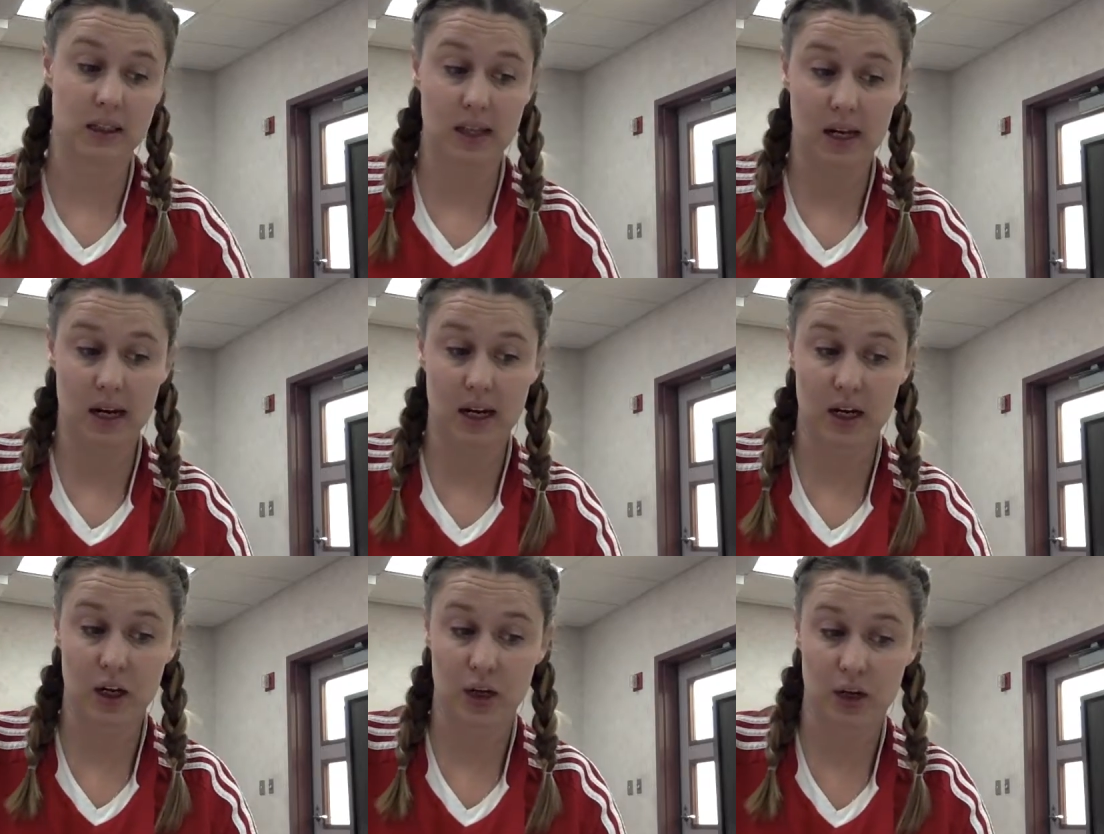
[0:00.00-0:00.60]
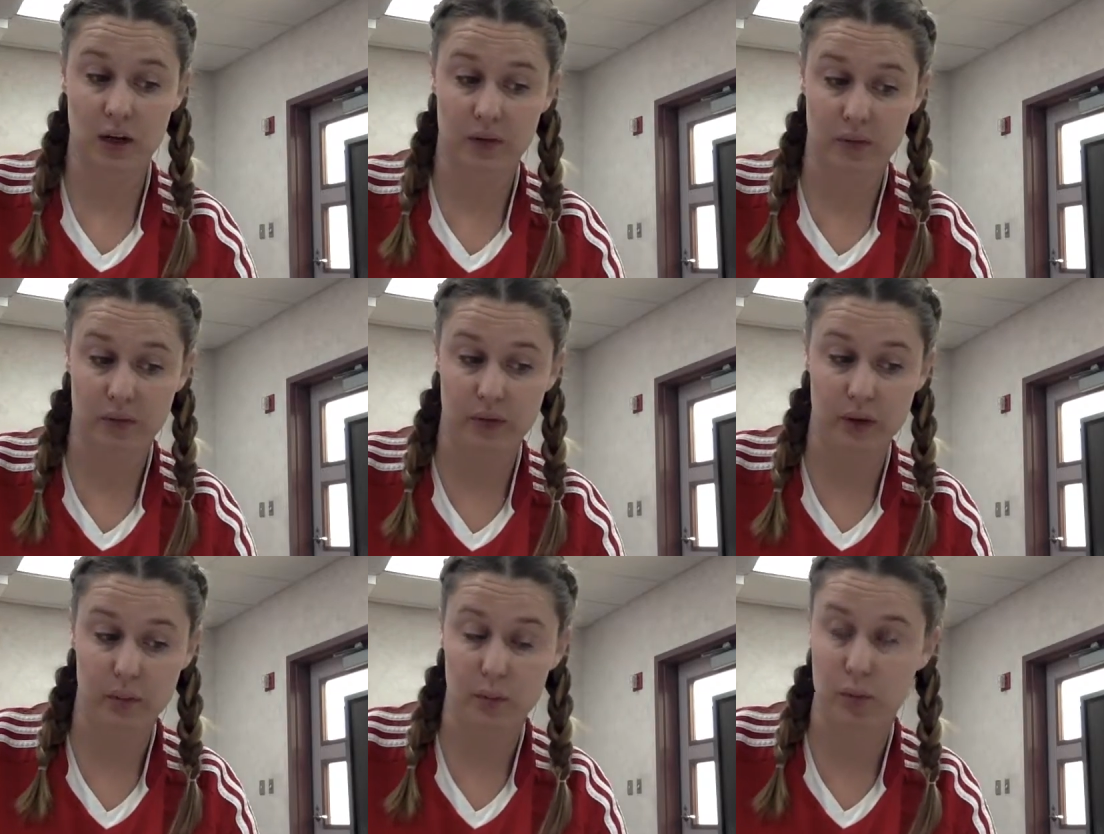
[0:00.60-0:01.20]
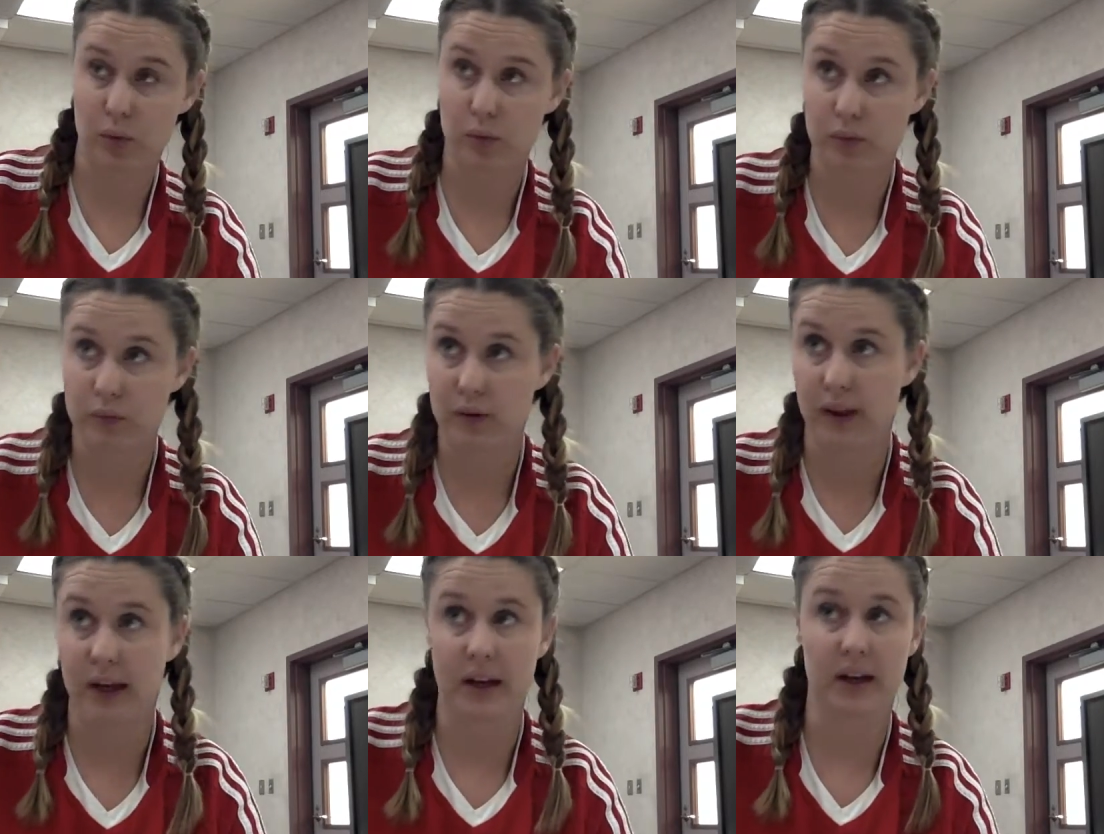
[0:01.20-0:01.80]
that I could have
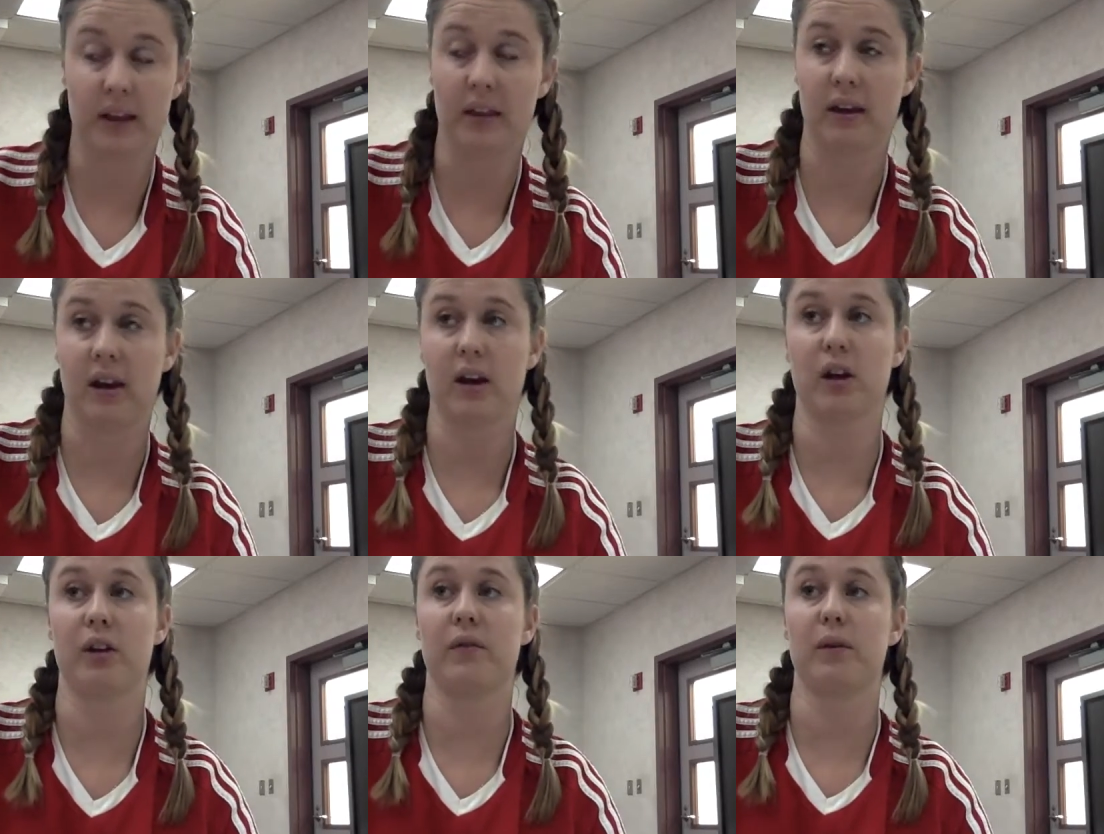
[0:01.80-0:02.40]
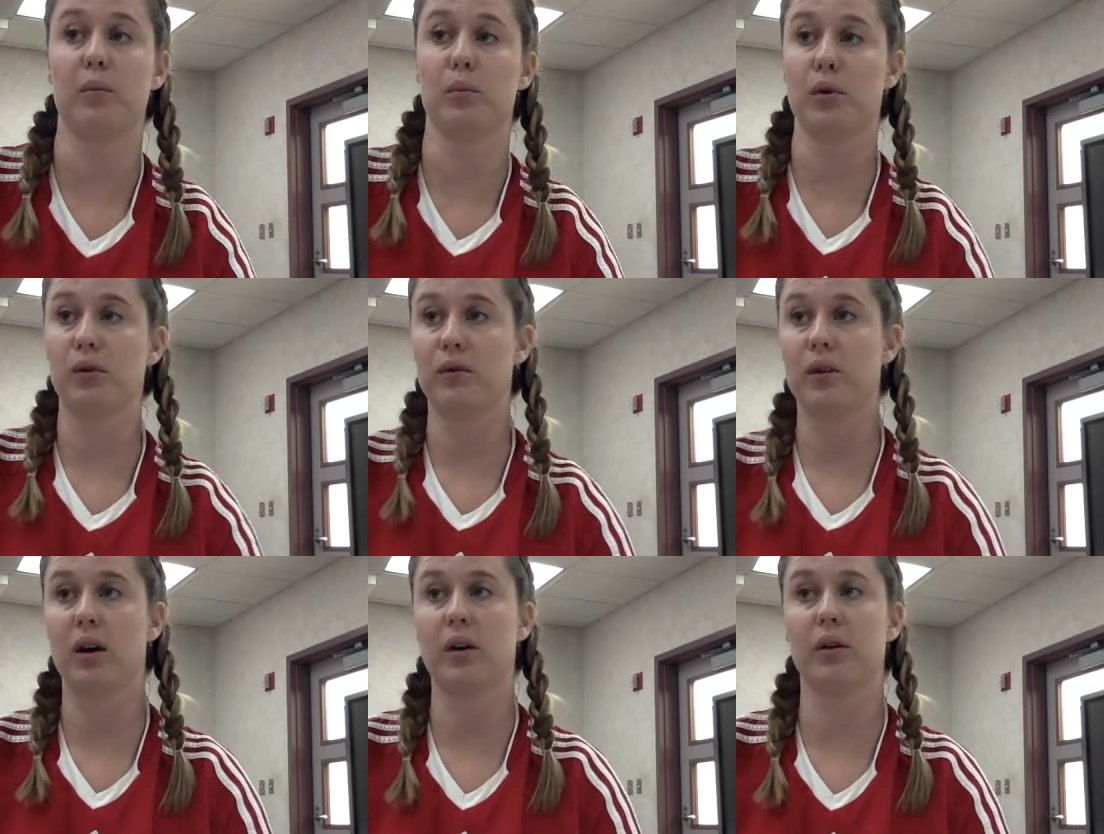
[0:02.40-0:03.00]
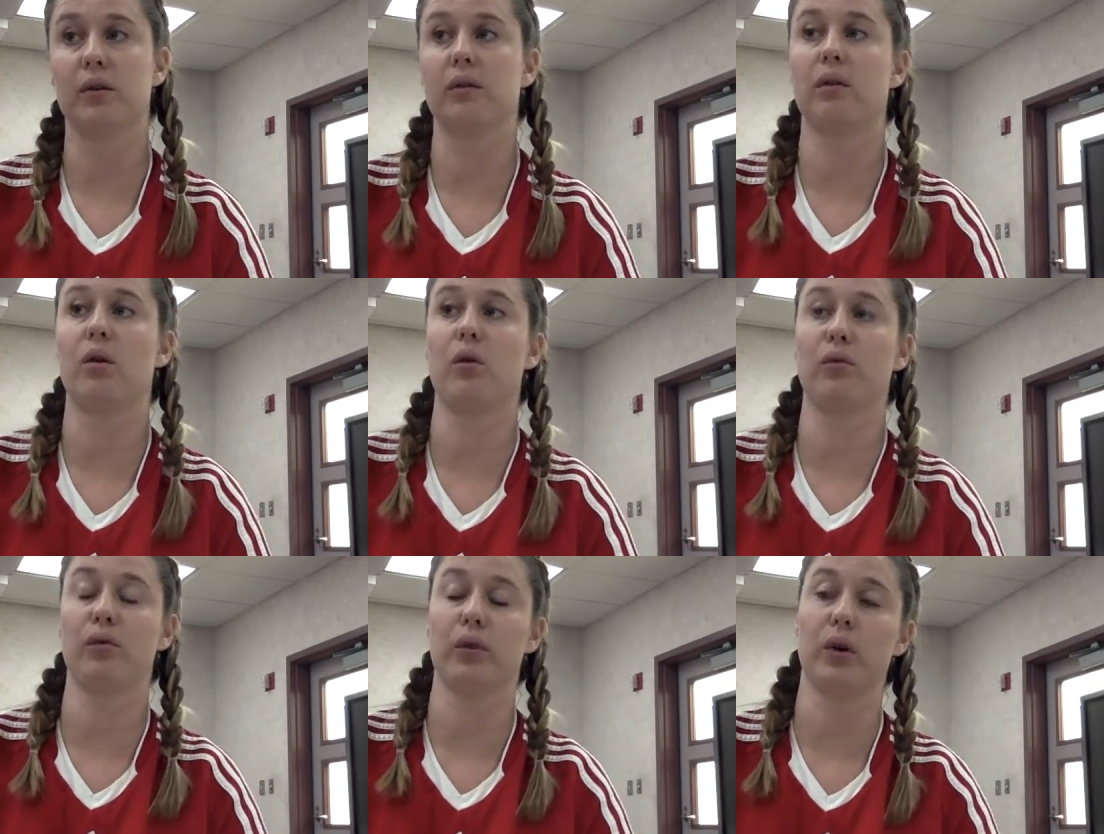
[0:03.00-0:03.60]
improved, like anything I could have improved on
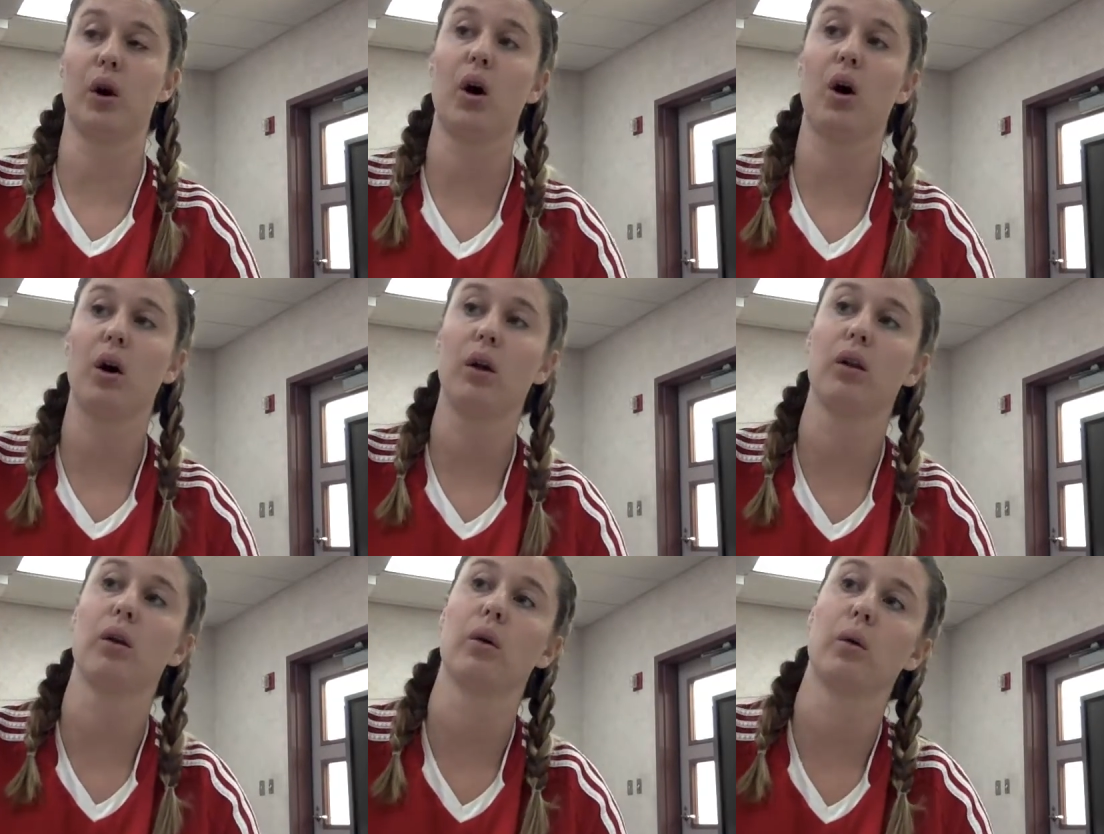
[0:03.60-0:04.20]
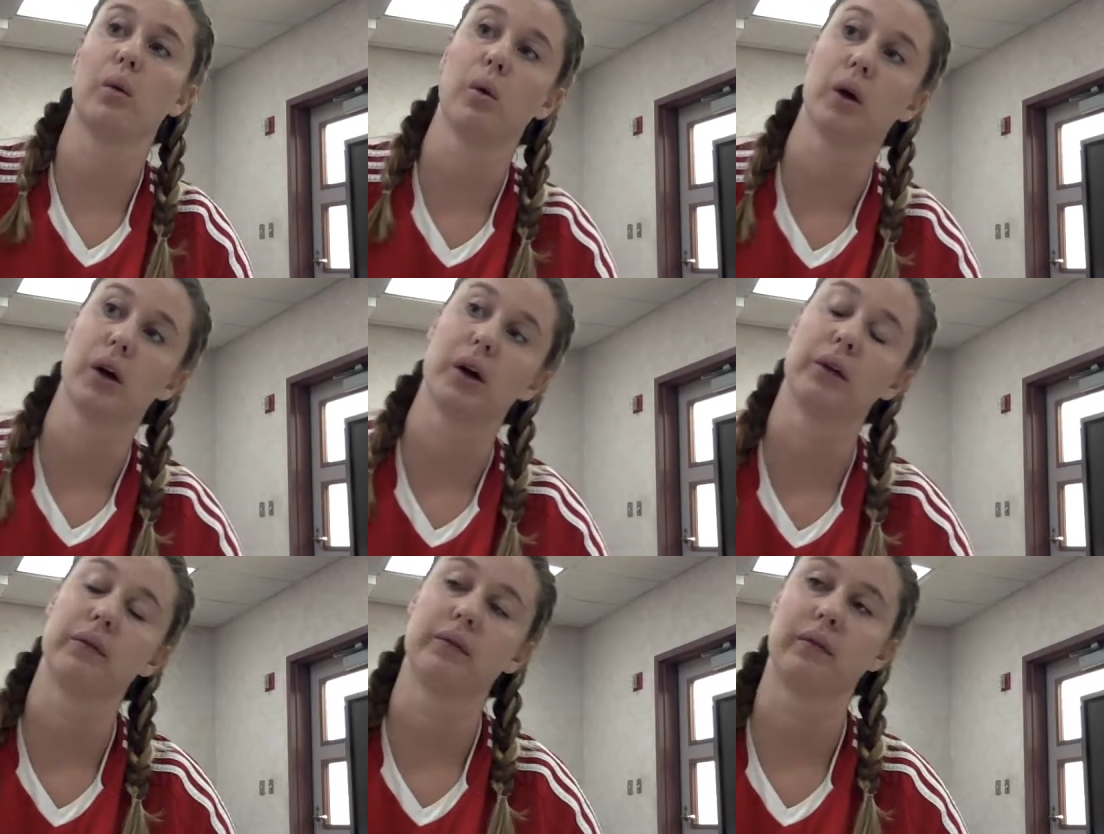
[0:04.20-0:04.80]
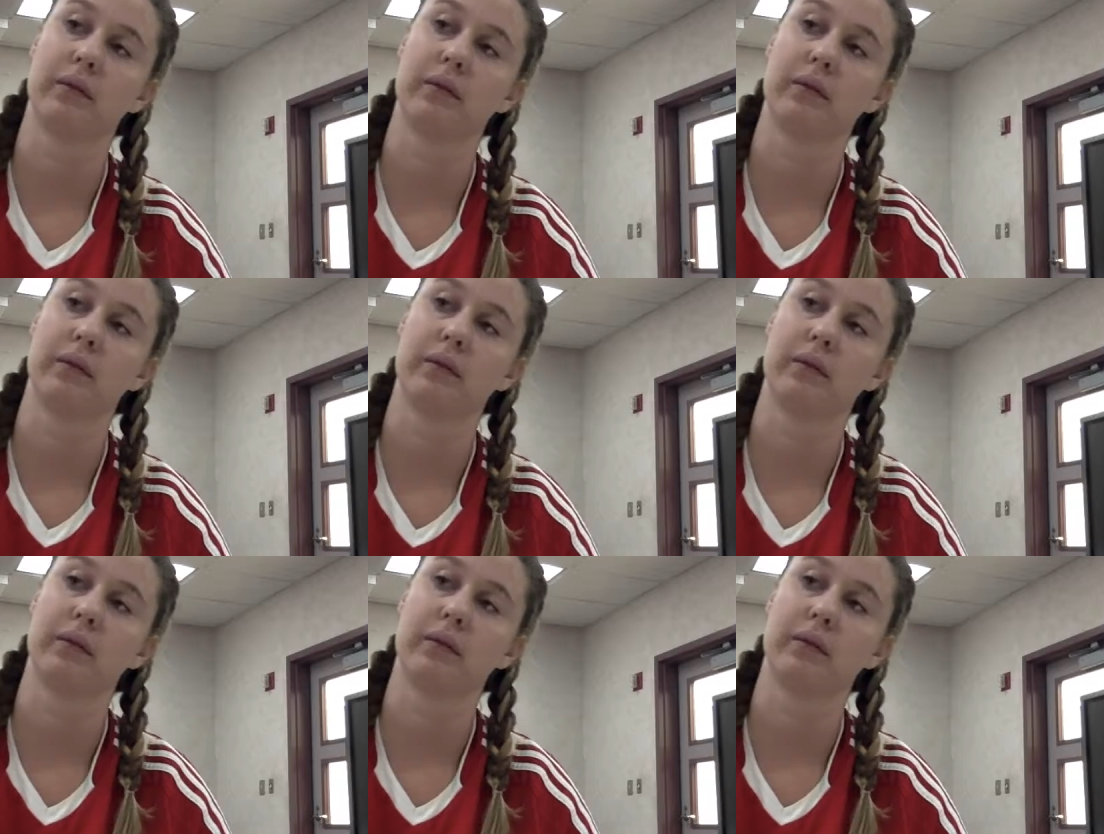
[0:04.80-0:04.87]
overall, or?